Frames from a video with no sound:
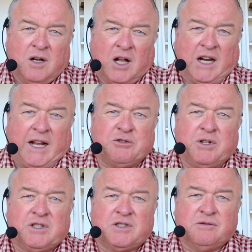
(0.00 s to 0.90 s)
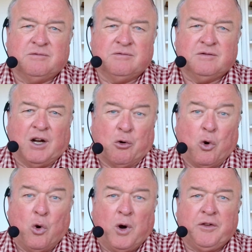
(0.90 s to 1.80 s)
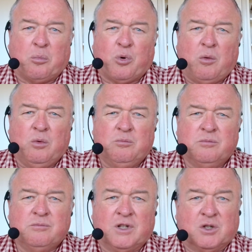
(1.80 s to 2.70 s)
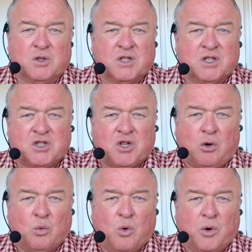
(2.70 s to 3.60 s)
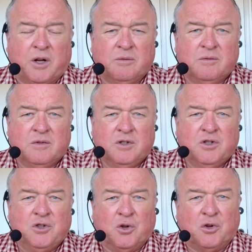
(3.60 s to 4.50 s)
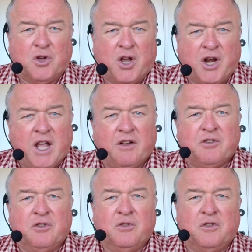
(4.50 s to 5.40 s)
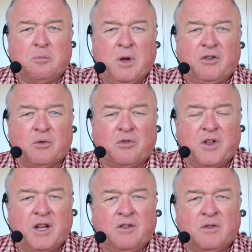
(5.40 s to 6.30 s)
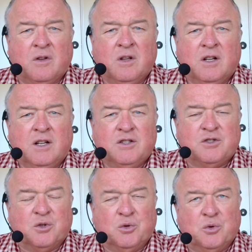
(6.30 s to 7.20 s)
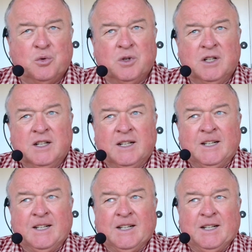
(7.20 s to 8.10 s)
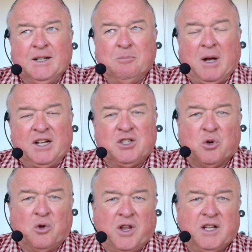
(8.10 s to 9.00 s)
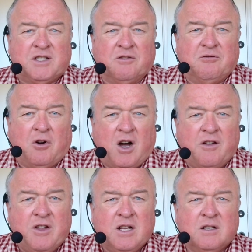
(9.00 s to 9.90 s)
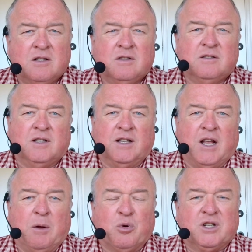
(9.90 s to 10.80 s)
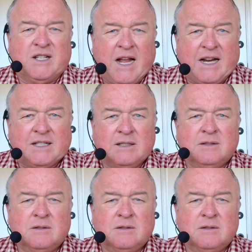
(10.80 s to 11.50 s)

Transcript: Electrics are always a problem because of the salt water. You're going to have to do special things to make sure they're surviving that they're protected.